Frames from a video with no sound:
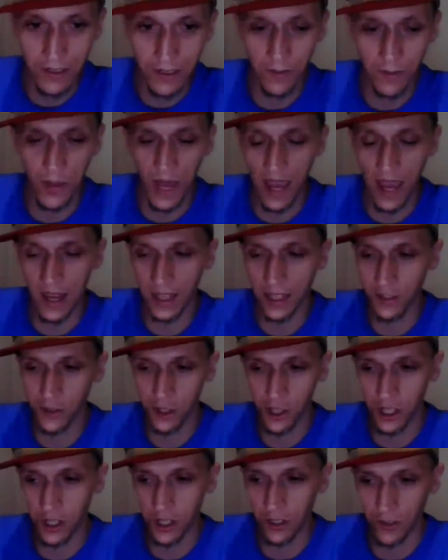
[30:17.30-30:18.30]
into Patty's
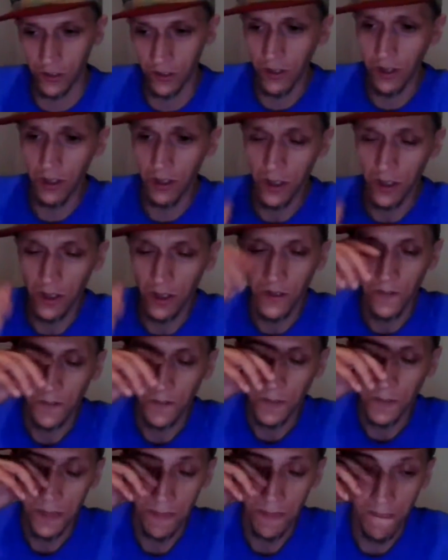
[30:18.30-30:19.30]
channel
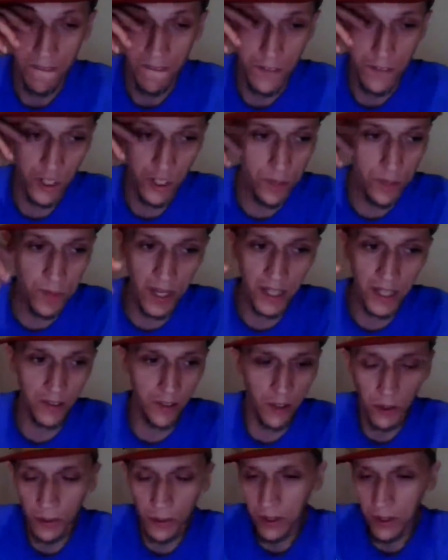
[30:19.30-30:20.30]
just by
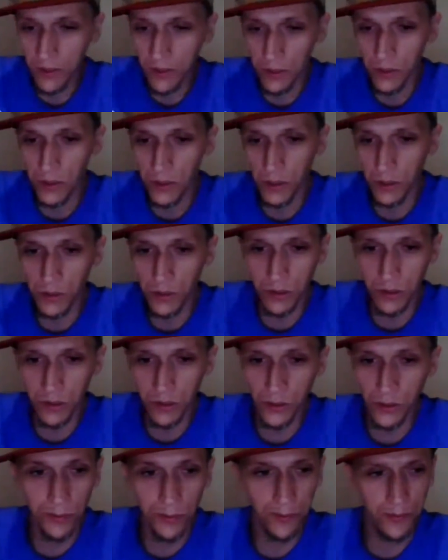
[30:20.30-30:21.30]
going through
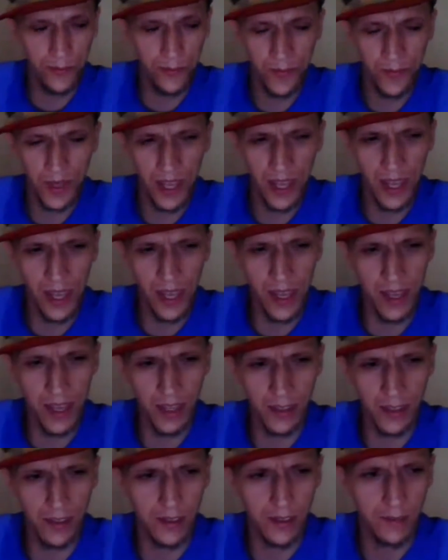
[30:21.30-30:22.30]
YouTube,
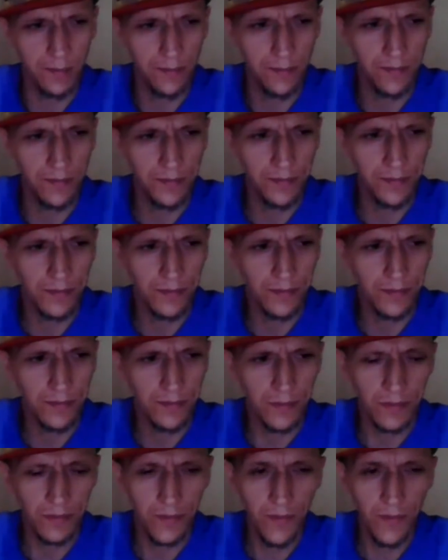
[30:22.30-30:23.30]
and
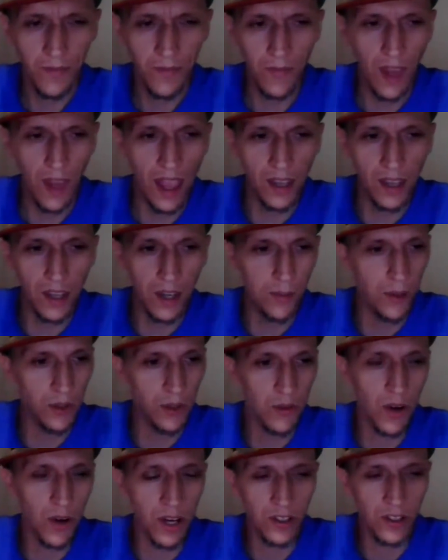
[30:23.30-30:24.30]
I come
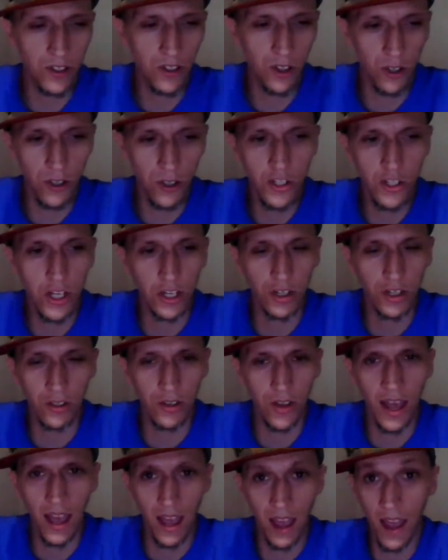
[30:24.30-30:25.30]
across her
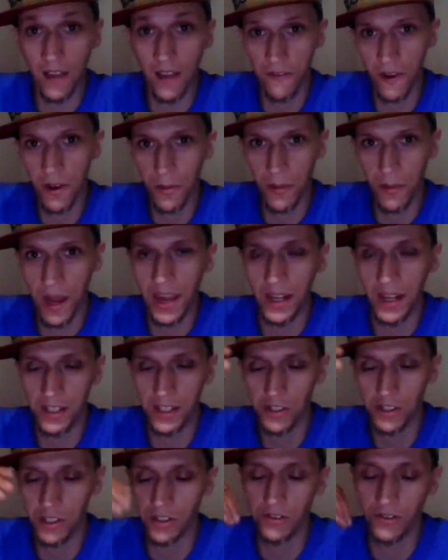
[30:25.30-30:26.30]
channel. I found
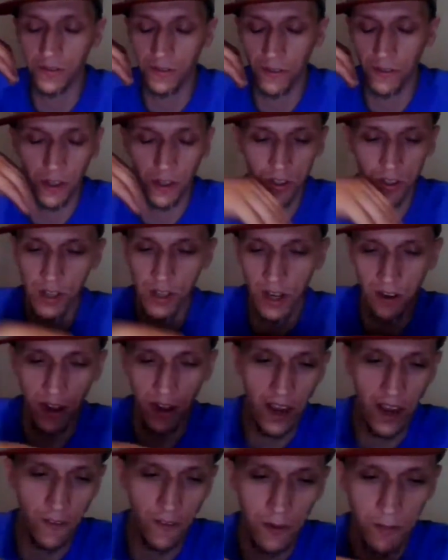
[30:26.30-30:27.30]
Patty's channel first out
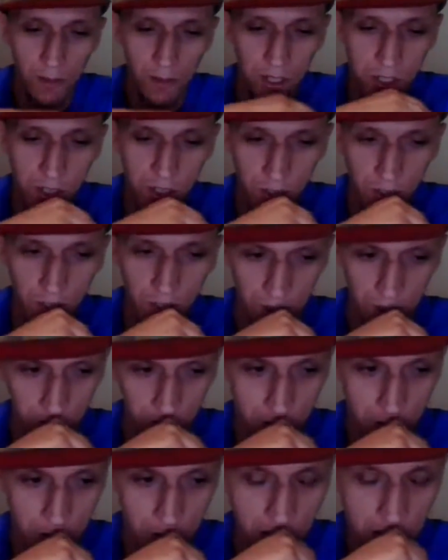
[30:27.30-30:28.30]
of everybody's
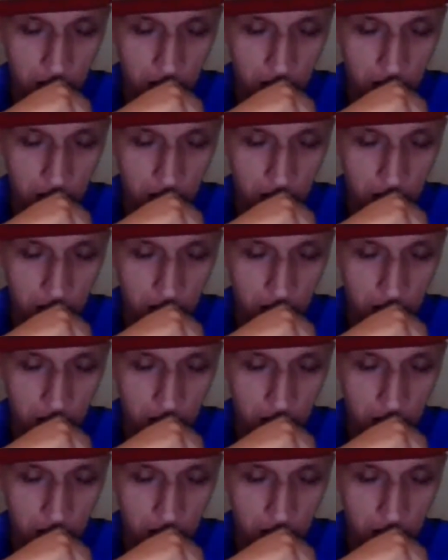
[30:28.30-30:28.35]
channel.